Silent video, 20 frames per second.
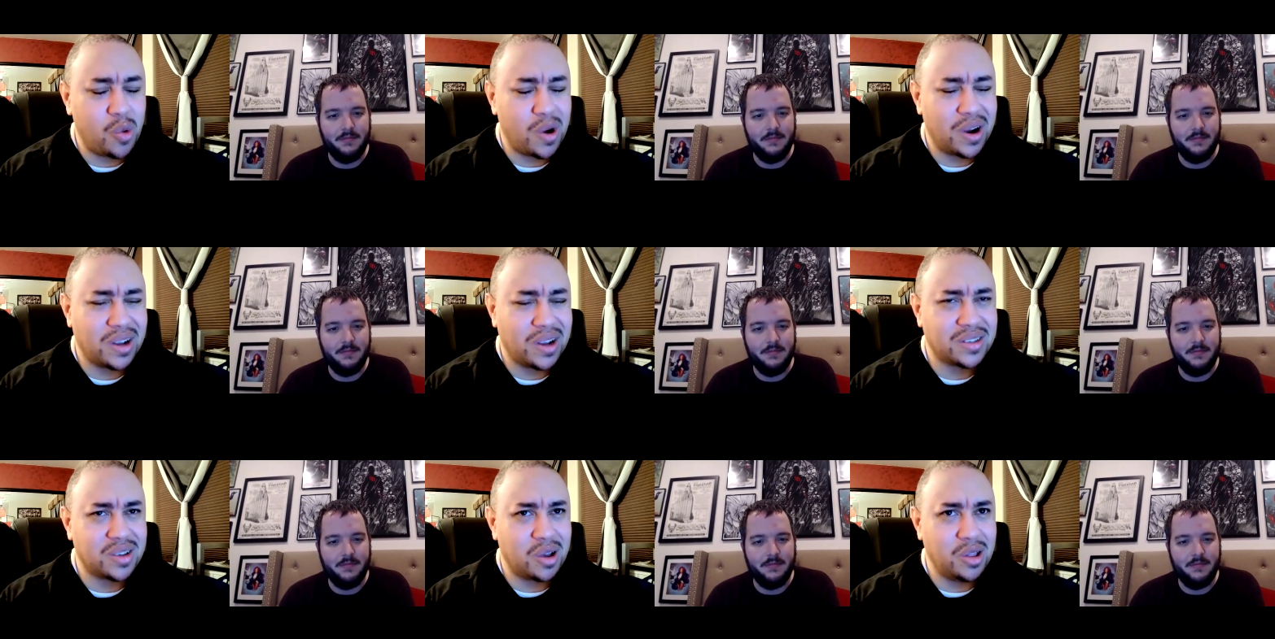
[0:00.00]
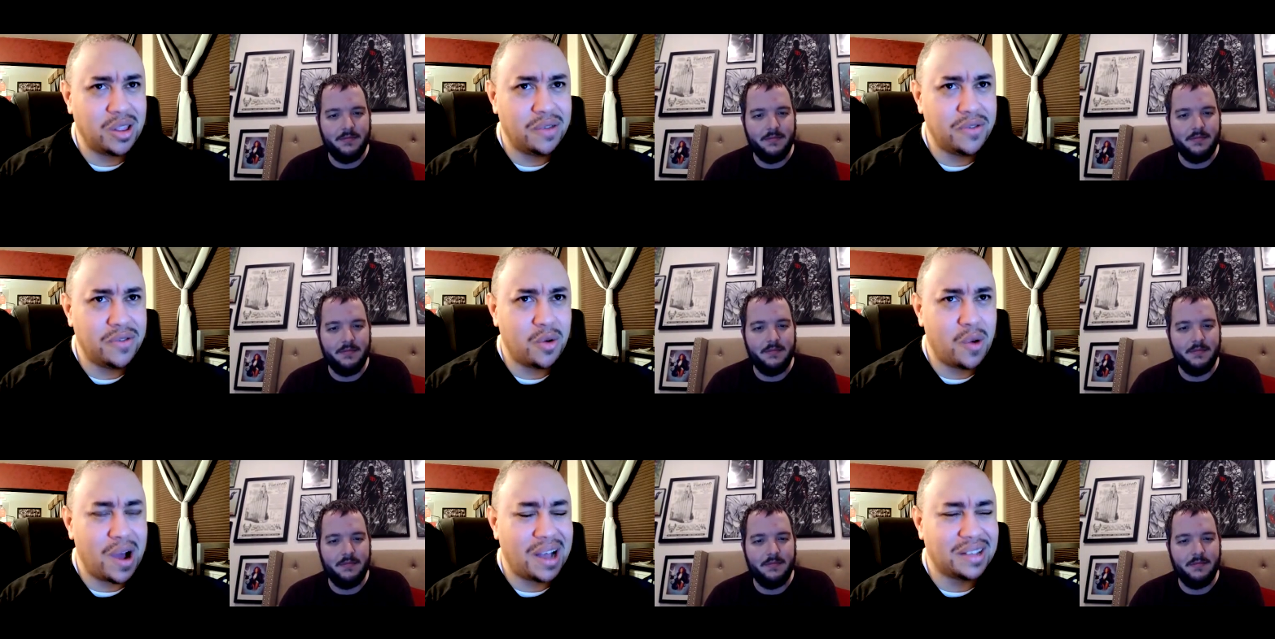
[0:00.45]
Speaker 1: whereas
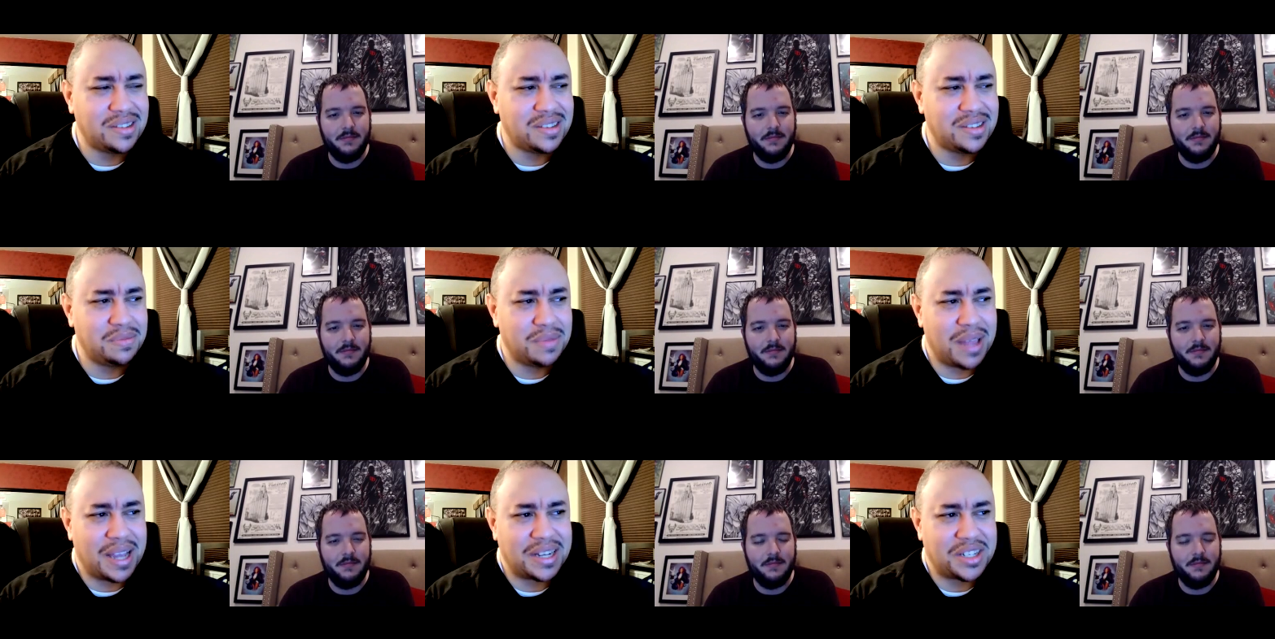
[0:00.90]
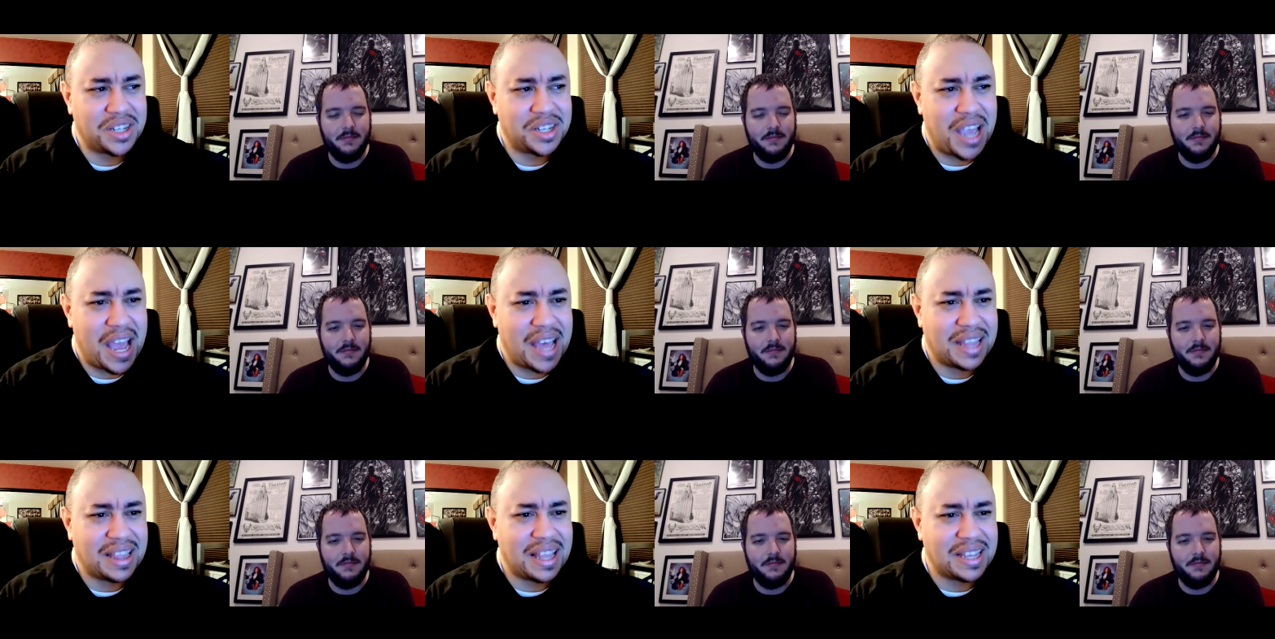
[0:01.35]
Olivia Wilde seemed like she
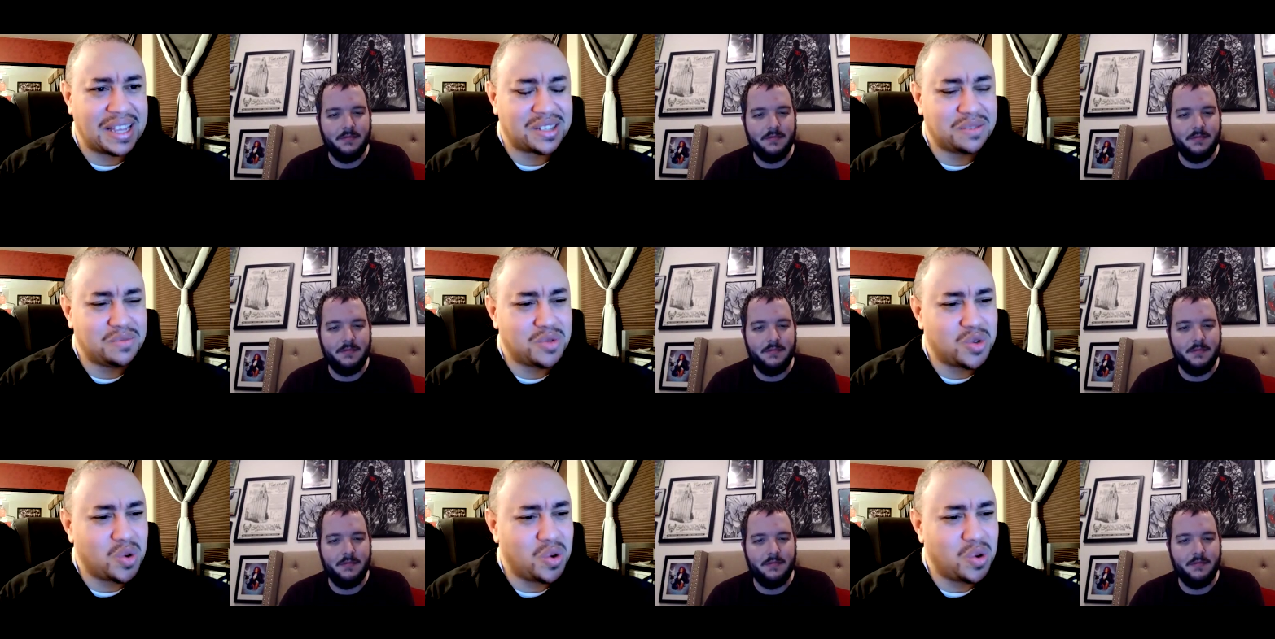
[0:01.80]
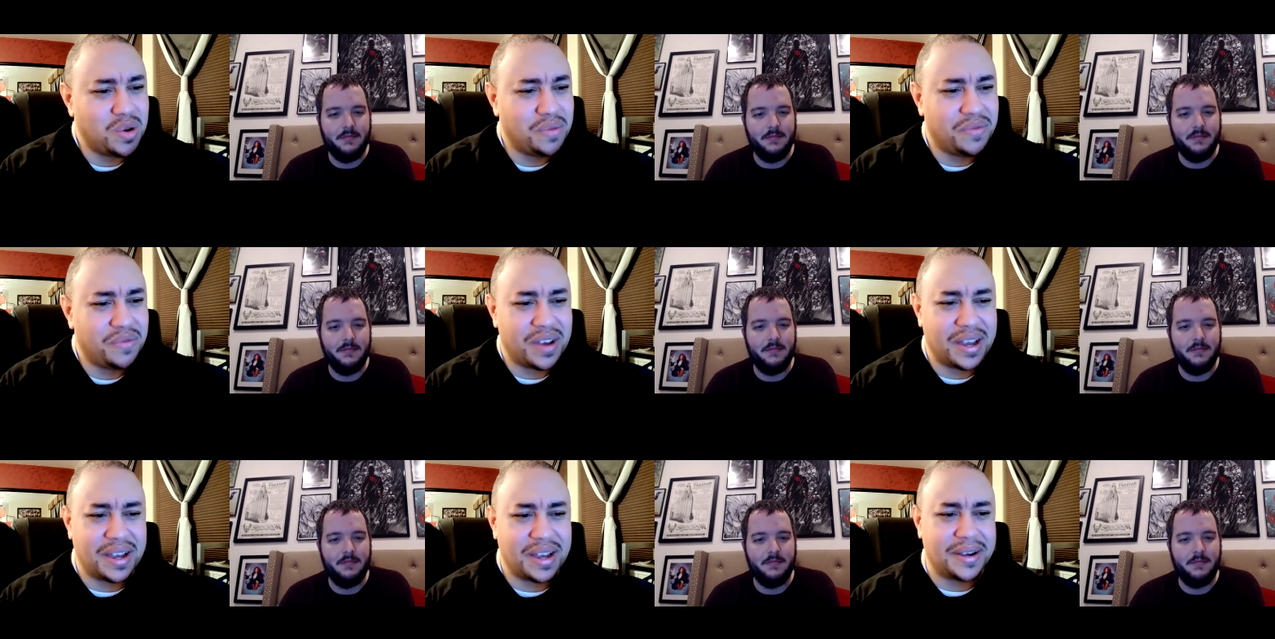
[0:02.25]
had like some sort
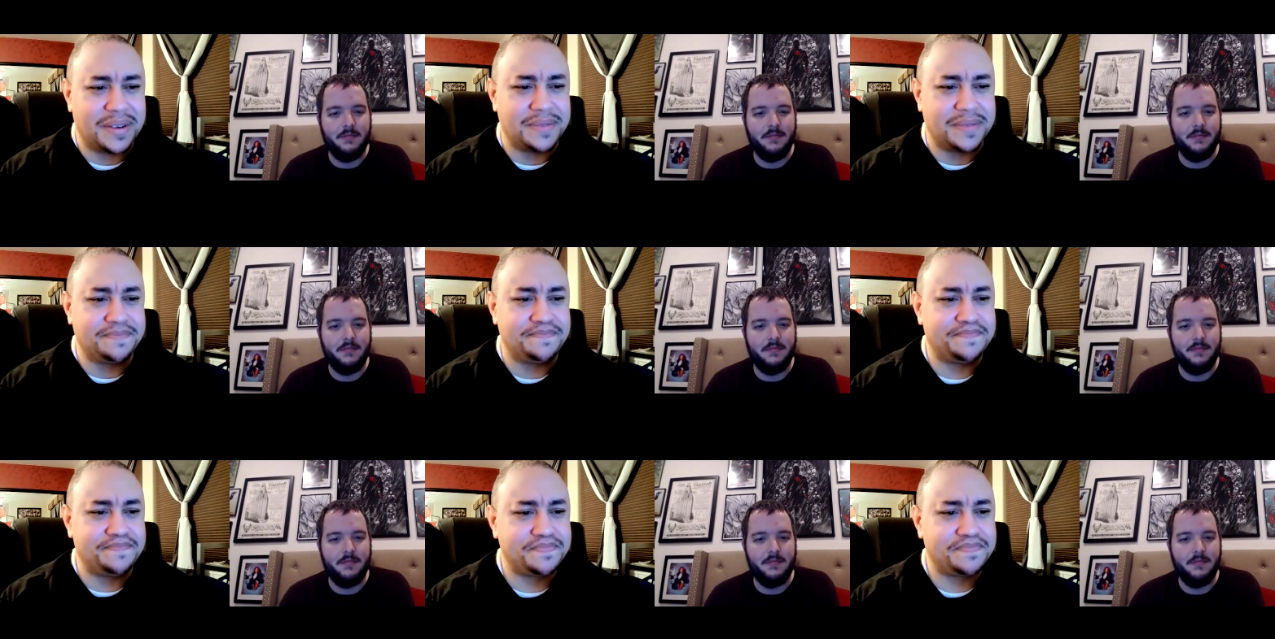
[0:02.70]
of I